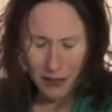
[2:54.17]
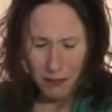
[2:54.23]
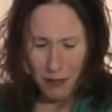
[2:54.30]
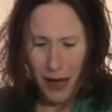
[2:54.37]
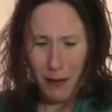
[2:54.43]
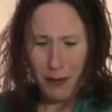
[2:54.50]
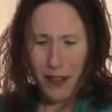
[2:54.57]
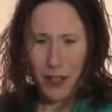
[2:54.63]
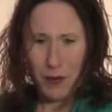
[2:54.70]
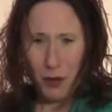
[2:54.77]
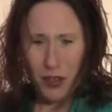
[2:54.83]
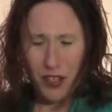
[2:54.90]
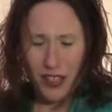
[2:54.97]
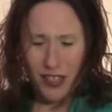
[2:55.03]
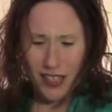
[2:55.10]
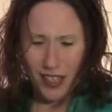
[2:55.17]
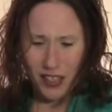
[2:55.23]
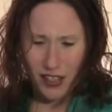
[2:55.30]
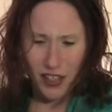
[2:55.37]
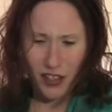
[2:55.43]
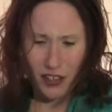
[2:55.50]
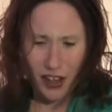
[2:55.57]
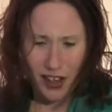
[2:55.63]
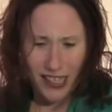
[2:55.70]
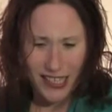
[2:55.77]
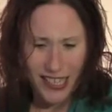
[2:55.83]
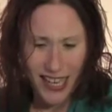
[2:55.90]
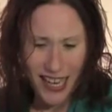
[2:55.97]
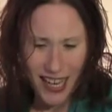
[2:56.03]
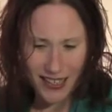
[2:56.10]
"Maybe this wasn't such a good
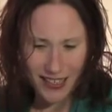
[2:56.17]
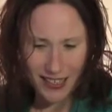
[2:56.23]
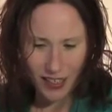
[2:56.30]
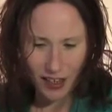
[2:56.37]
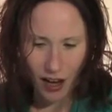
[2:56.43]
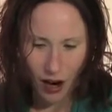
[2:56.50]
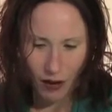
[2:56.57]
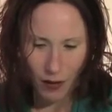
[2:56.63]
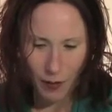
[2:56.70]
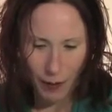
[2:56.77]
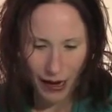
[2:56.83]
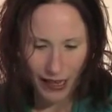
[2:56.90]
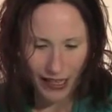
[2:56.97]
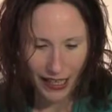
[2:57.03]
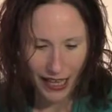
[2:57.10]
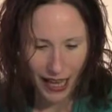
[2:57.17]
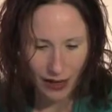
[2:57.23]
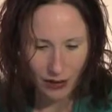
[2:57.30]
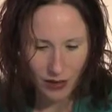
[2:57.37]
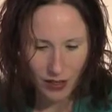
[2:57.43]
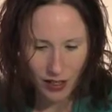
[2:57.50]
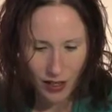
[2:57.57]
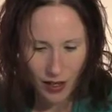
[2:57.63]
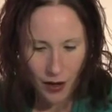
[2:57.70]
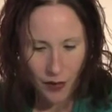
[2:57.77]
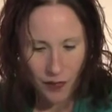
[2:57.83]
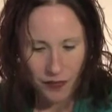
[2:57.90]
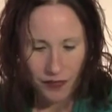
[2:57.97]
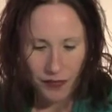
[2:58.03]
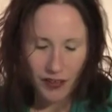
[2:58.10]
idea," said Cara, backing out.
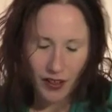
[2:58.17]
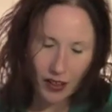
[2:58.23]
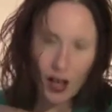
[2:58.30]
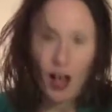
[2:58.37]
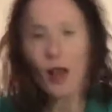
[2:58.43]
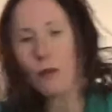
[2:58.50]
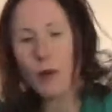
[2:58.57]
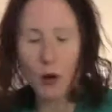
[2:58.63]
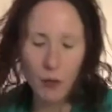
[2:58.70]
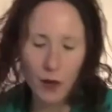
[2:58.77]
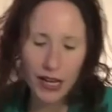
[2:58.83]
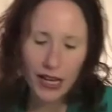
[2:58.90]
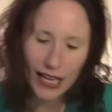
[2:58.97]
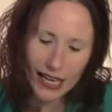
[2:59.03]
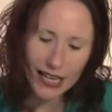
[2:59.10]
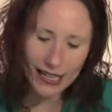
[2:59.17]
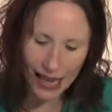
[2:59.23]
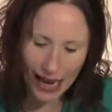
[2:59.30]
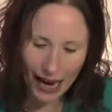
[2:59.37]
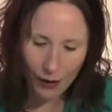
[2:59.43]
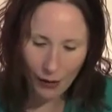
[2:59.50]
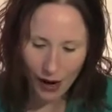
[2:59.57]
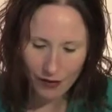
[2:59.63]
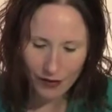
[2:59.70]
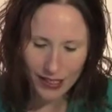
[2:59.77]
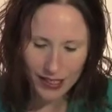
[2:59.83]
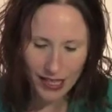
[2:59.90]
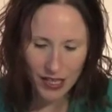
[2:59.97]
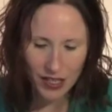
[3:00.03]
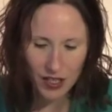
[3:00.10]
"Come on, we're here now," Harry
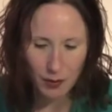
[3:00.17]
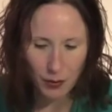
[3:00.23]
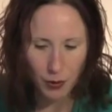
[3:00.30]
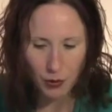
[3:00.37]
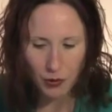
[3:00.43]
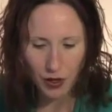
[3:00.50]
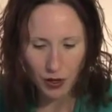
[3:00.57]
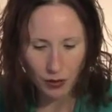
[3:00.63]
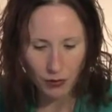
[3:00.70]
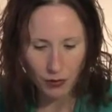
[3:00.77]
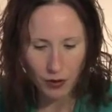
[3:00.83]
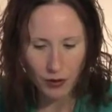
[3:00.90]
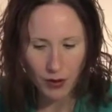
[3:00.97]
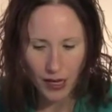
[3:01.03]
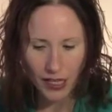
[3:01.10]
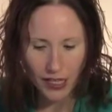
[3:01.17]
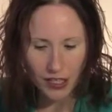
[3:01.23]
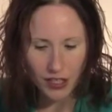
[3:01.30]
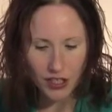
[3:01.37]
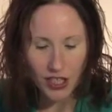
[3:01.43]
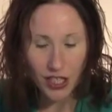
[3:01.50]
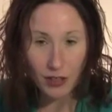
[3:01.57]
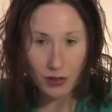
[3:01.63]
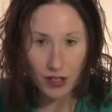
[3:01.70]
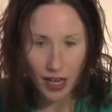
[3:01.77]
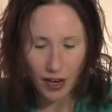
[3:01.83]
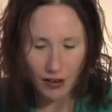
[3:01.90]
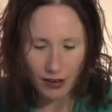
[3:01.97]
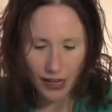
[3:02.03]
said as he pulled her through, shielding her